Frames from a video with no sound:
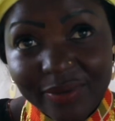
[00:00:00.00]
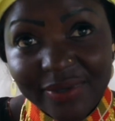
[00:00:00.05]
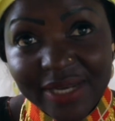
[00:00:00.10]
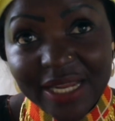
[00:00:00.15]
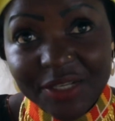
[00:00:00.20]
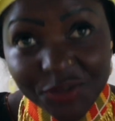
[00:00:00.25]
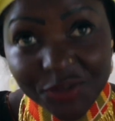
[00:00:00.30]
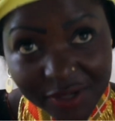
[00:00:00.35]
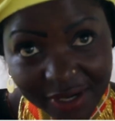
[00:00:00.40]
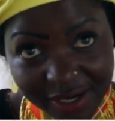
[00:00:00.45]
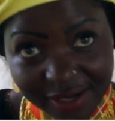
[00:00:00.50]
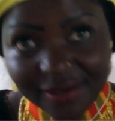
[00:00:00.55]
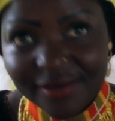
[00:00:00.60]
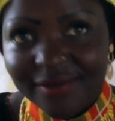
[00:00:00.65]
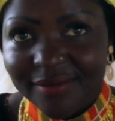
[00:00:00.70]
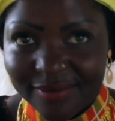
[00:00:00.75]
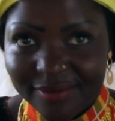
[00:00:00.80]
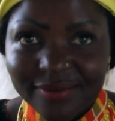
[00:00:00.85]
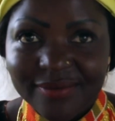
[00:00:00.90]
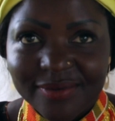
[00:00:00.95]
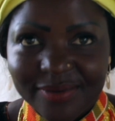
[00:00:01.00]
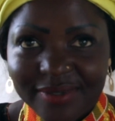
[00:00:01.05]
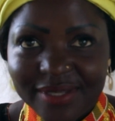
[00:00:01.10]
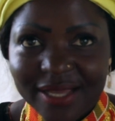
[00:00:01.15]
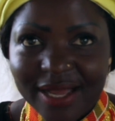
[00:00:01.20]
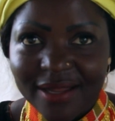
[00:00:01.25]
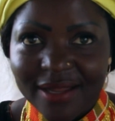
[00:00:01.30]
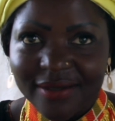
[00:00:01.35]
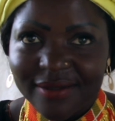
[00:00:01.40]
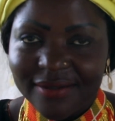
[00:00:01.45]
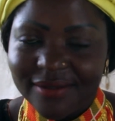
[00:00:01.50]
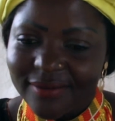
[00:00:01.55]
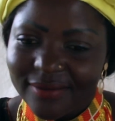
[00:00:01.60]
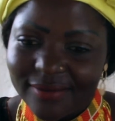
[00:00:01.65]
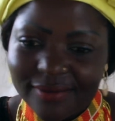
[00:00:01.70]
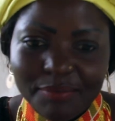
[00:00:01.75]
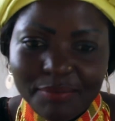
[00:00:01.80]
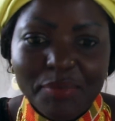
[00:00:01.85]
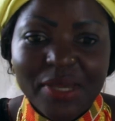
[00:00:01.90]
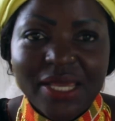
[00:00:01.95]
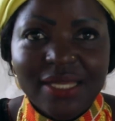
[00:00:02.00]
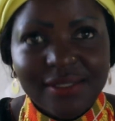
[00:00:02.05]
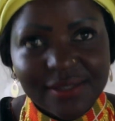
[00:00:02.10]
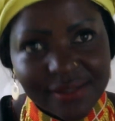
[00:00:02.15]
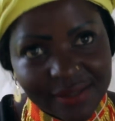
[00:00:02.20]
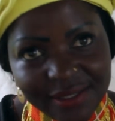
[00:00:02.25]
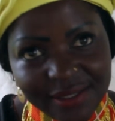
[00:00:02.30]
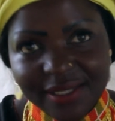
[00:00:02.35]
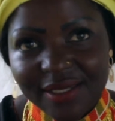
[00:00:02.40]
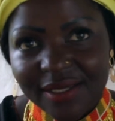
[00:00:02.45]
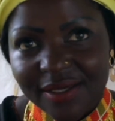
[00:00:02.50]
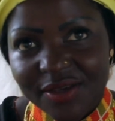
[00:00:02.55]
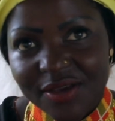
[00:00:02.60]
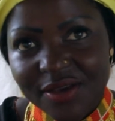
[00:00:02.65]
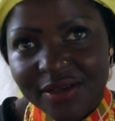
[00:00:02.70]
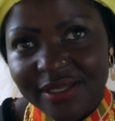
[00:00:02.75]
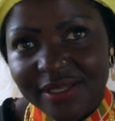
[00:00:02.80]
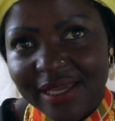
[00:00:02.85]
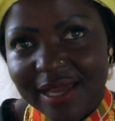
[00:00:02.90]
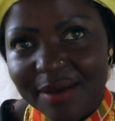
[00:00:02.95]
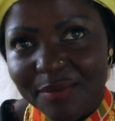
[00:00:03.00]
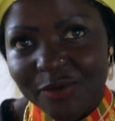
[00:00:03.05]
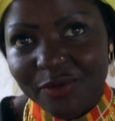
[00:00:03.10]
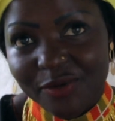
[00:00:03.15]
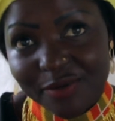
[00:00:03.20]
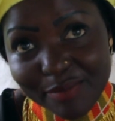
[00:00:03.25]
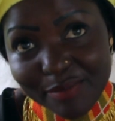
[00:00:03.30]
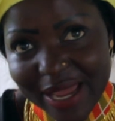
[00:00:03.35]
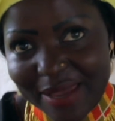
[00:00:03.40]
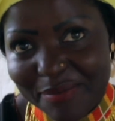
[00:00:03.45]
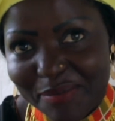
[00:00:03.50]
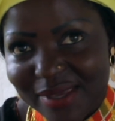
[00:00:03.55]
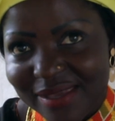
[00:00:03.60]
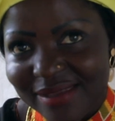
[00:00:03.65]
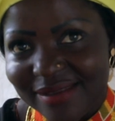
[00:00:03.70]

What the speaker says: natural and made here in Cameroon by me.